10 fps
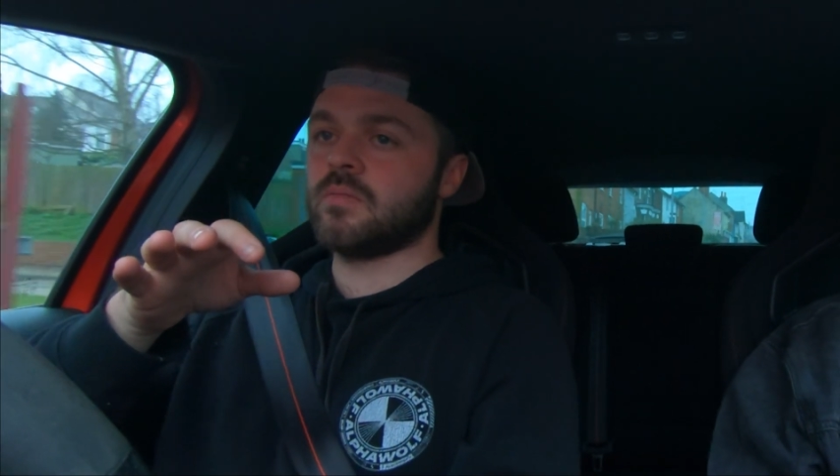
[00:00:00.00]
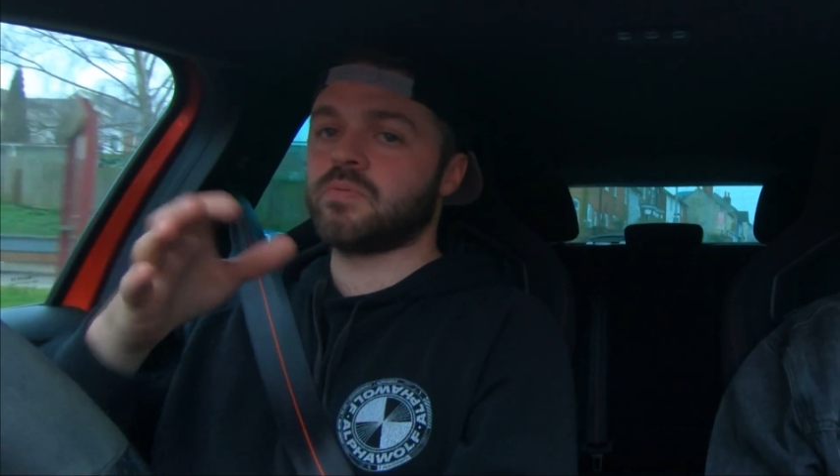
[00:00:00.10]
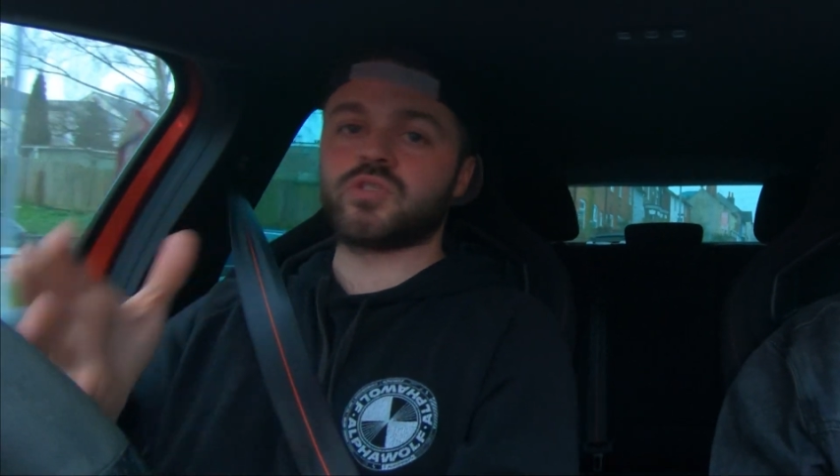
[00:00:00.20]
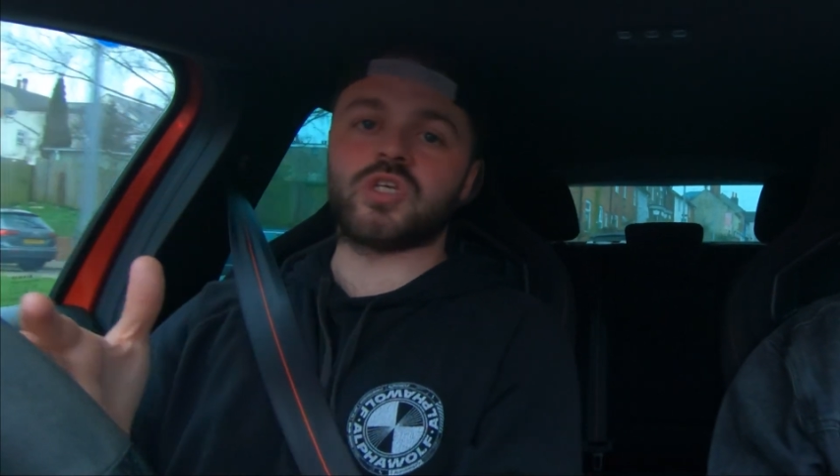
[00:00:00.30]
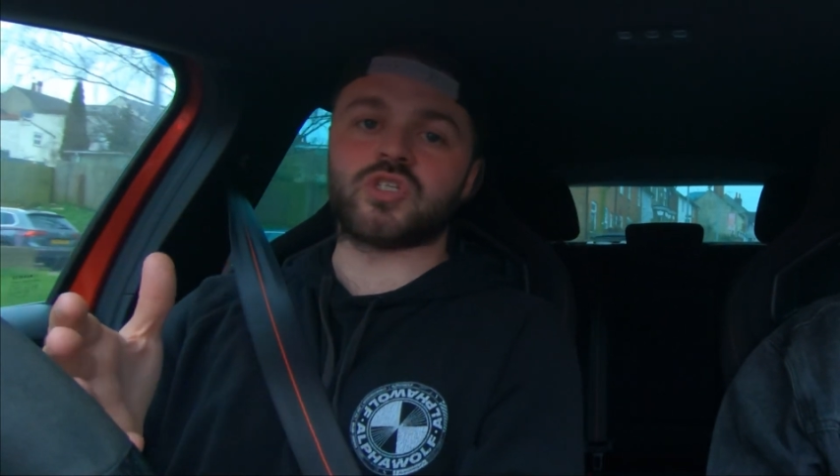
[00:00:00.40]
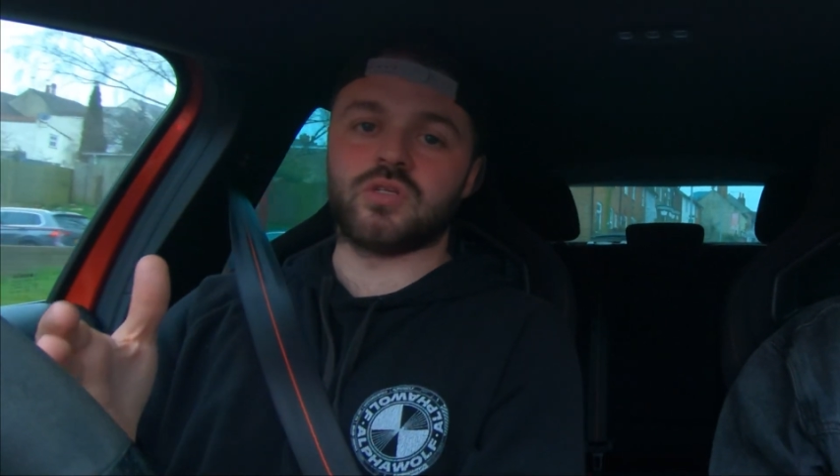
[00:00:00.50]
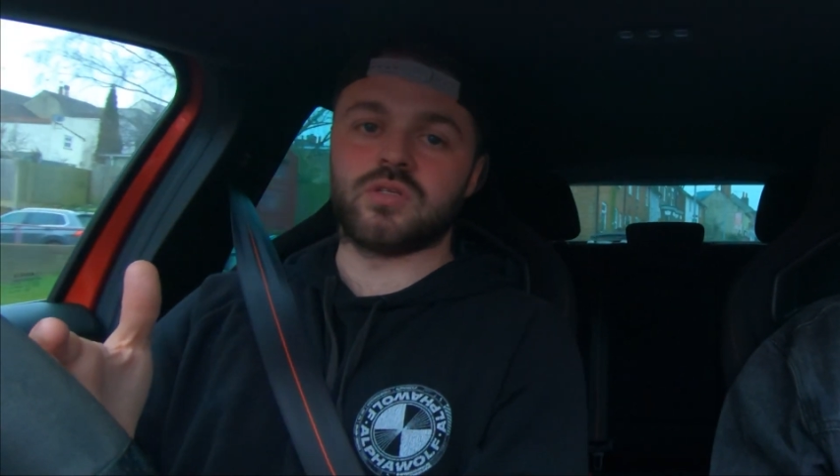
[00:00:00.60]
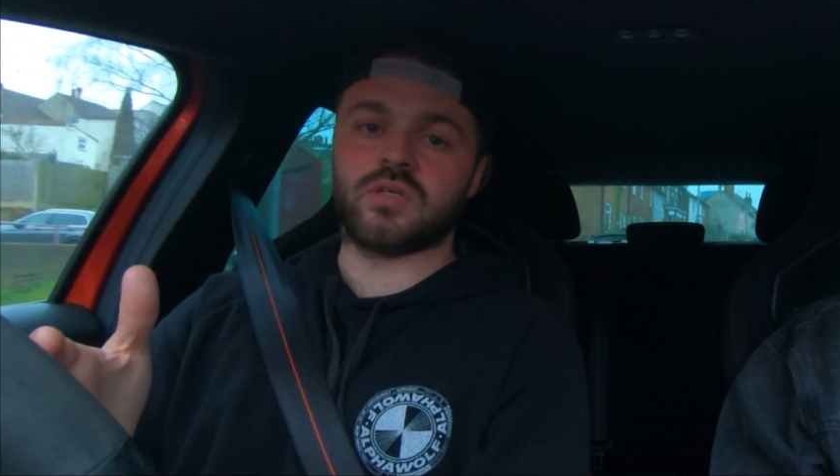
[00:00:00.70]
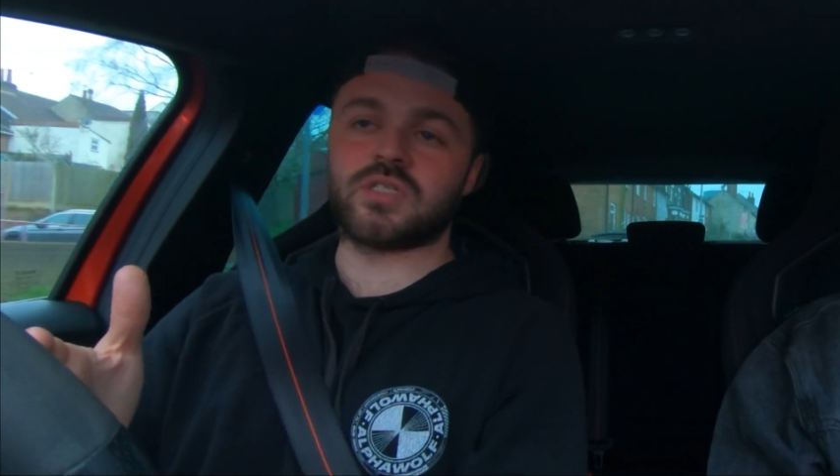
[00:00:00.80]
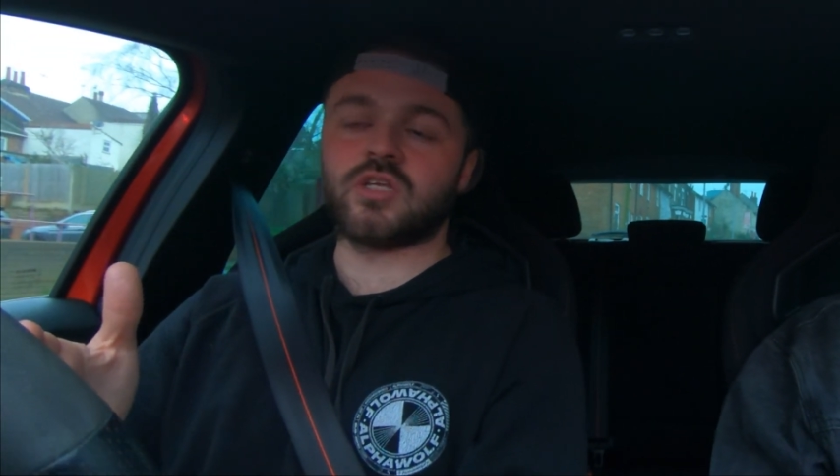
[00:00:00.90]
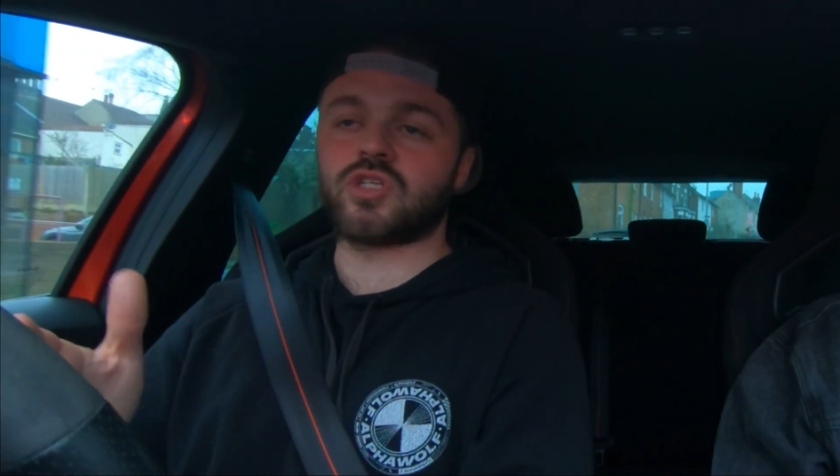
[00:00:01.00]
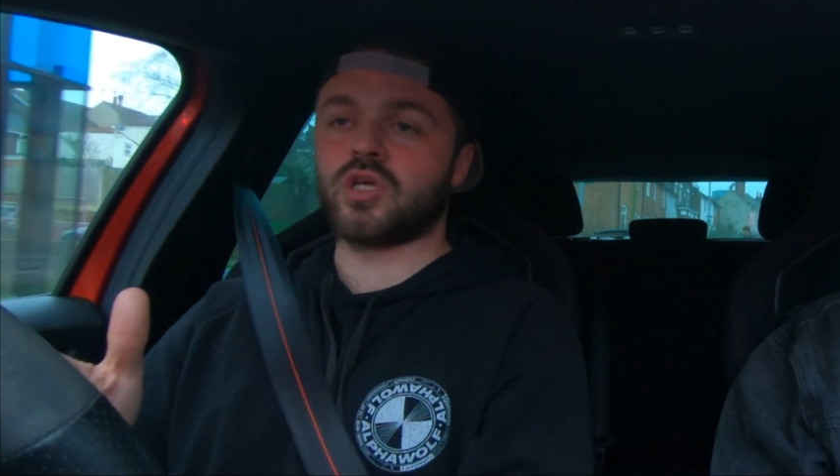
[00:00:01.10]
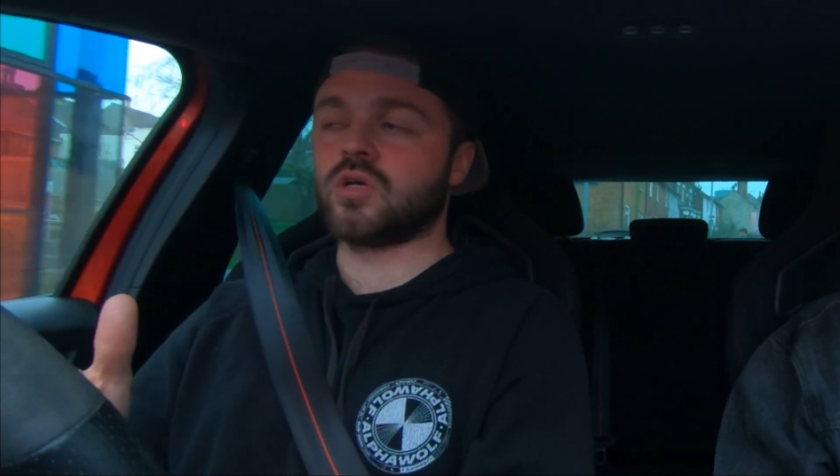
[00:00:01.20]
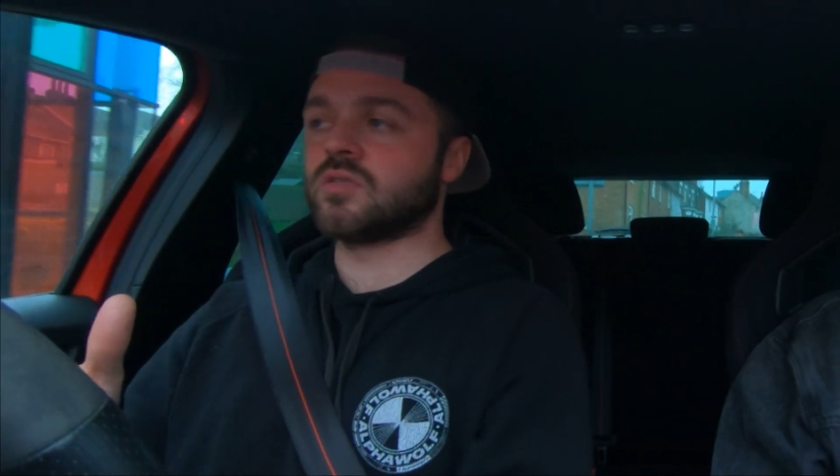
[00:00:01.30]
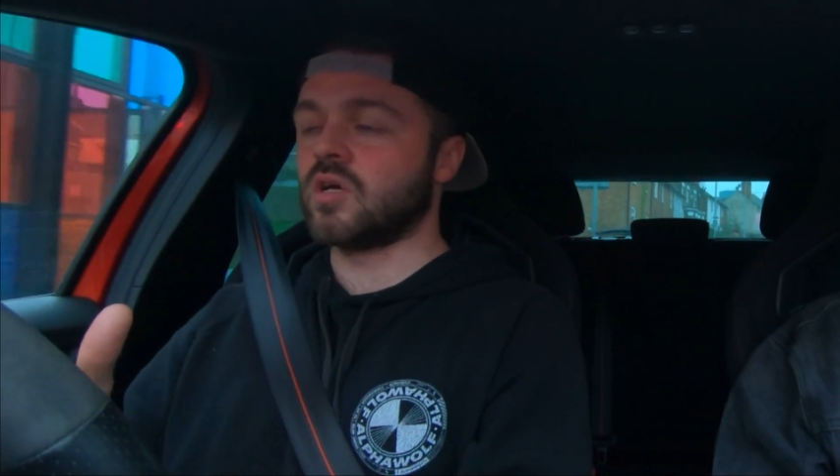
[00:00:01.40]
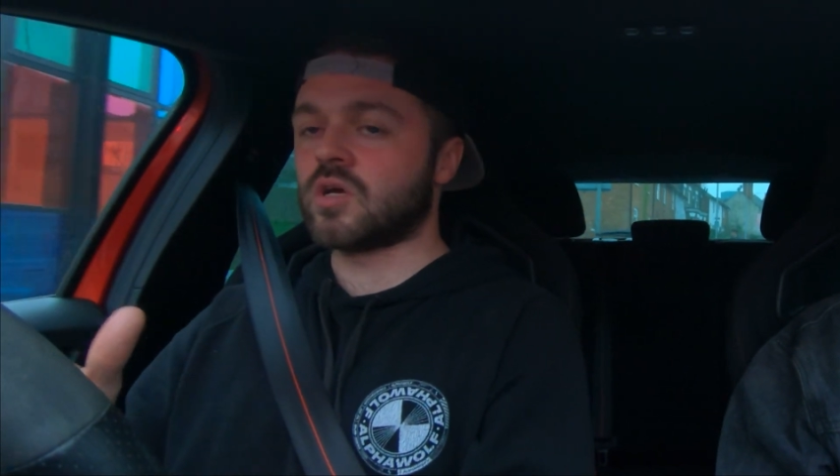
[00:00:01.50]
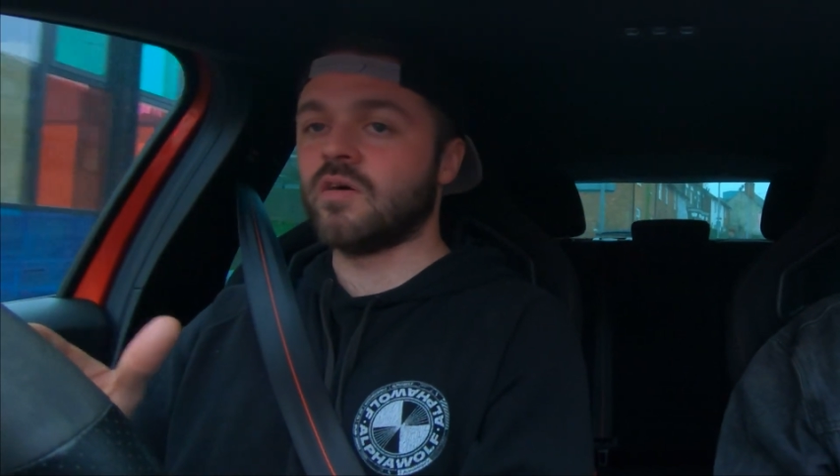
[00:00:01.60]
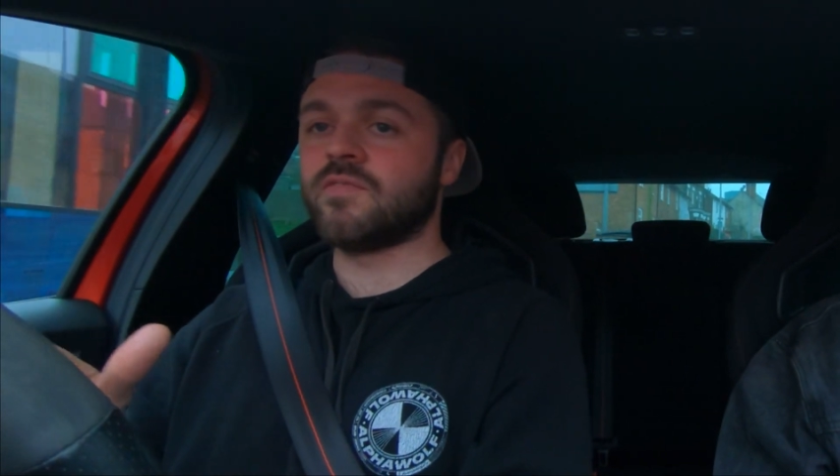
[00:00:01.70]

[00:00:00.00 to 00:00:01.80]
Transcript: precision, essentially. Because like